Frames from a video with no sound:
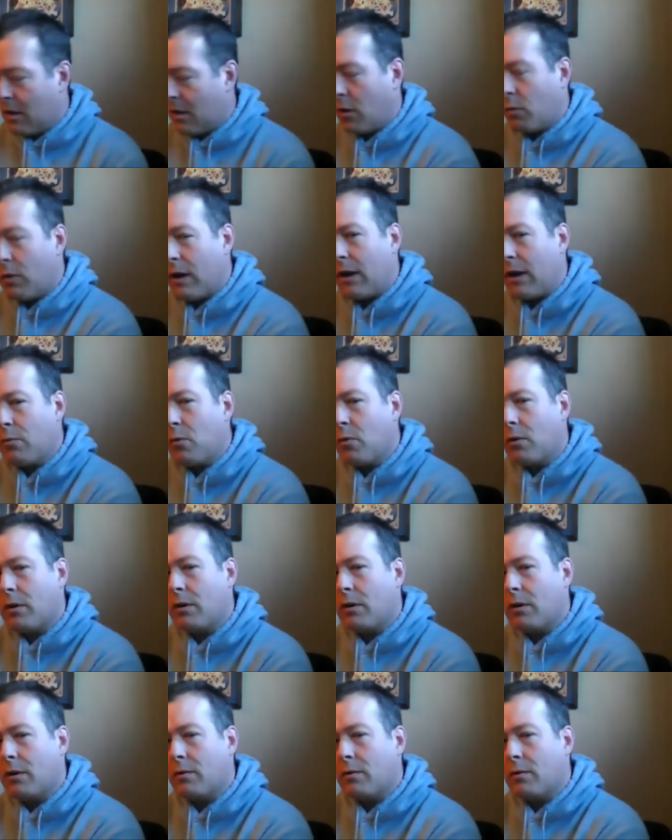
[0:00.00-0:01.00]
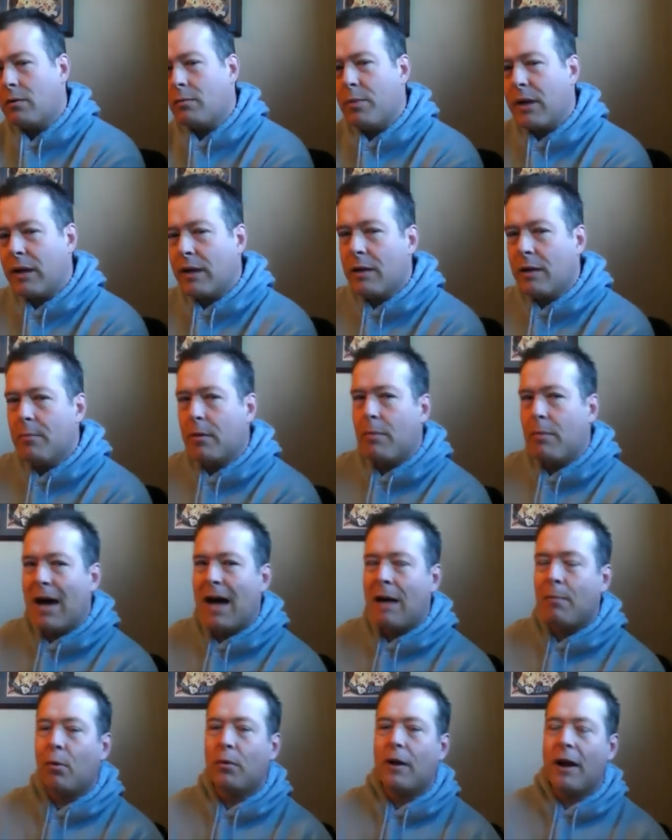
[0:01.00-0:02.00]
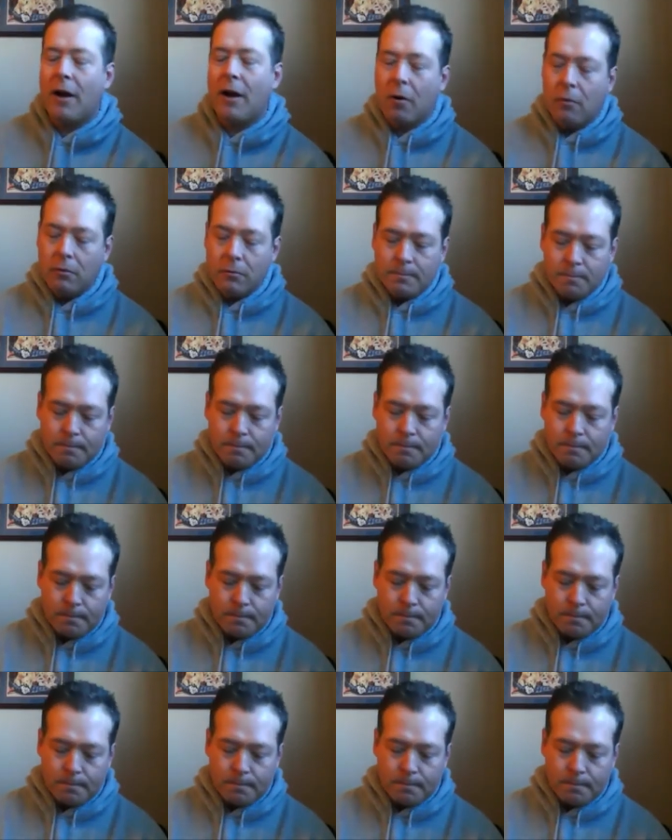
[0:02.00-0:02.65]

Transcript: All right. I'm going to pick up the Bible now